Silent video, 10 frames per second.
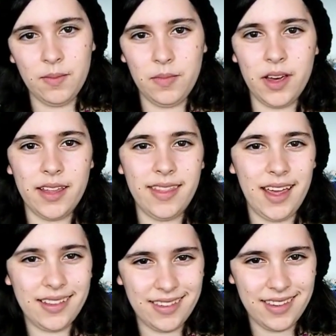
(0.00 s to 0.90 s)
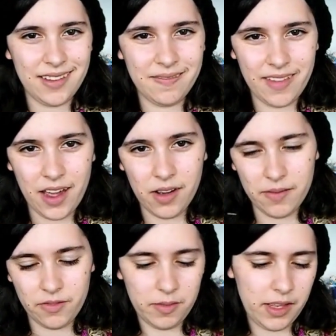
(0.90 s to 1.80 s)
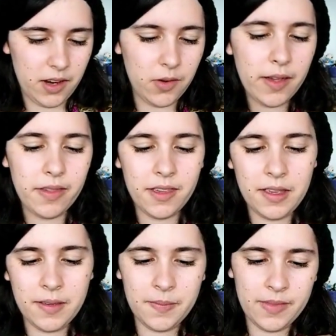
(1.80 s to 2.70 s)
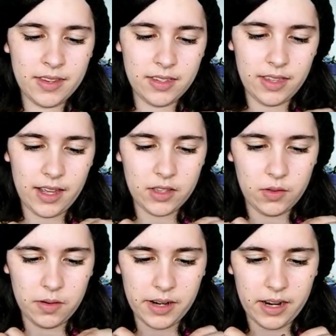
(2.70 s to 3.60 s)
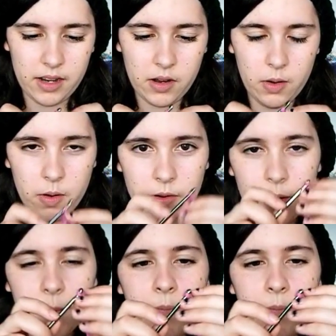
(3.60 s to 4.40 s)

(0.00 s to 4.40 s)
but that's how I'm familiar with, so that's what we're gonna go over.